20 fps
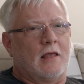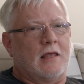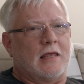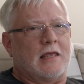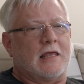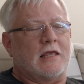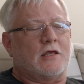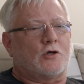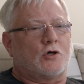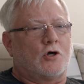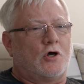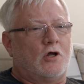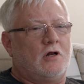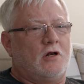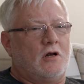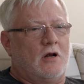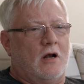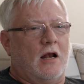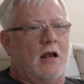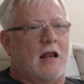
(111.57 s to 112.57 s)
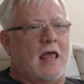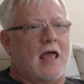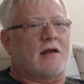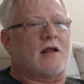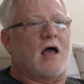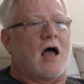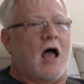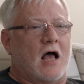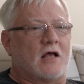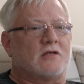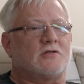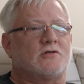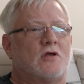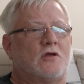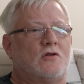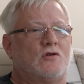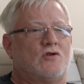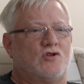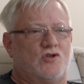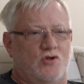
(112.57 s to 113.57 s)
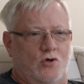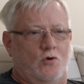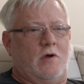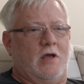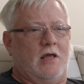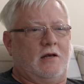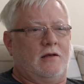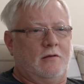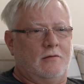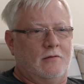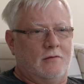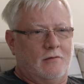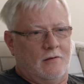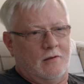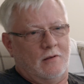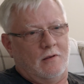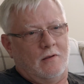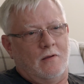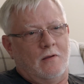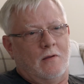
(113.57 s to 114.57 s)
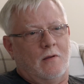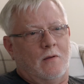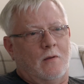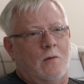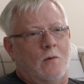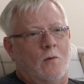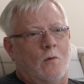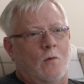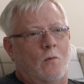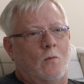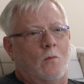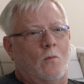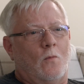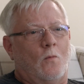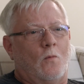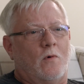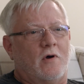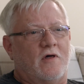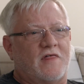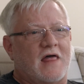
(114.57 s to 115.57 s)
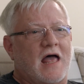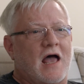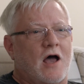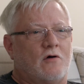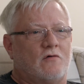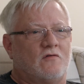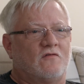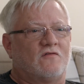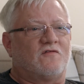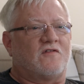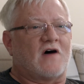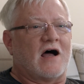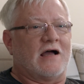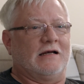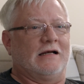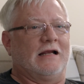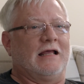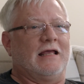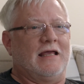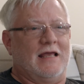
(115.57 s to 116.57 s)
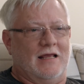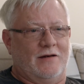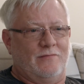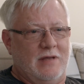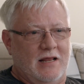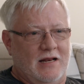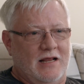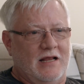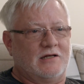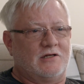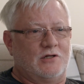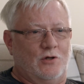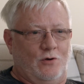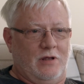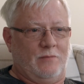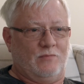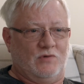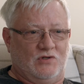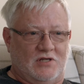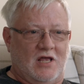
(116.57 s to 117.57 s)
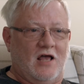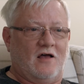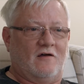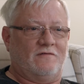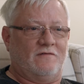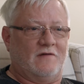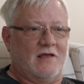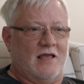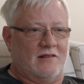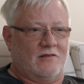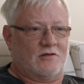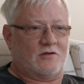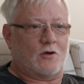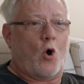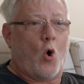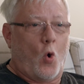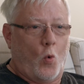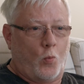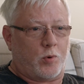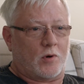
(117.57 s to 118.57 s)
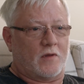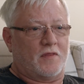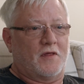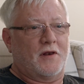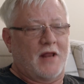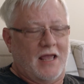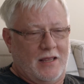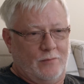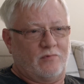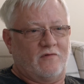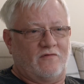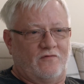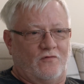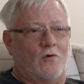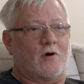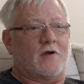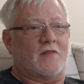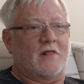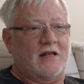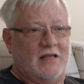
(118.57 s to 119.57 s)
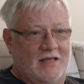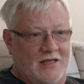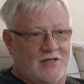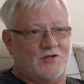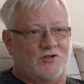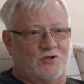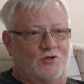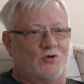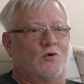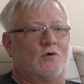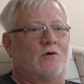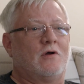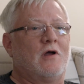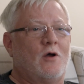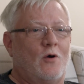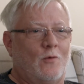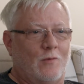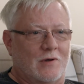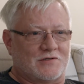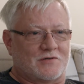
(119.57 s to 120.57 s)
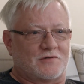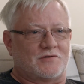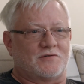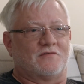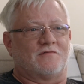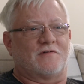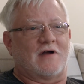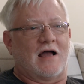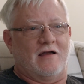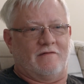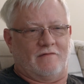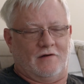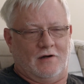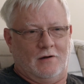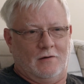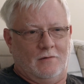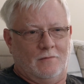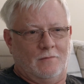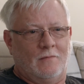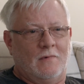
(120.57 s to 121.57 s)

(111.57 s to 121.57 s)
he couldn't let us do it without finally admitting to himself and to Oprah the night before that he too was a survivor.